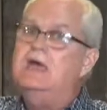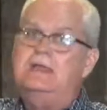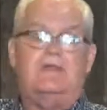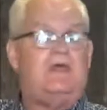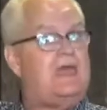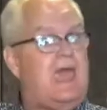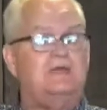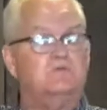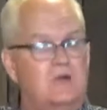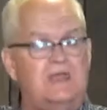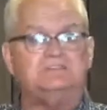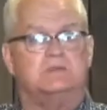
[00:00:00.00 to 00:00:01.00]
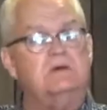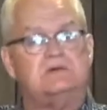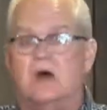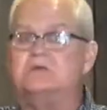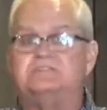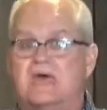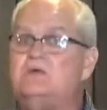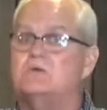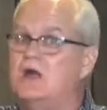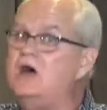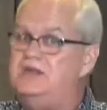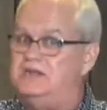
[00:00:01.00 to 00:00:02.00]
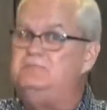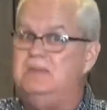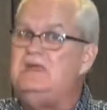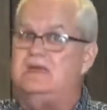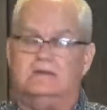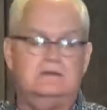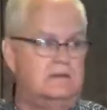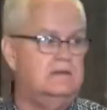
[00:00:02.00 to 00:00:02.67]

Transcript: Now, they had reason because they were hunted men.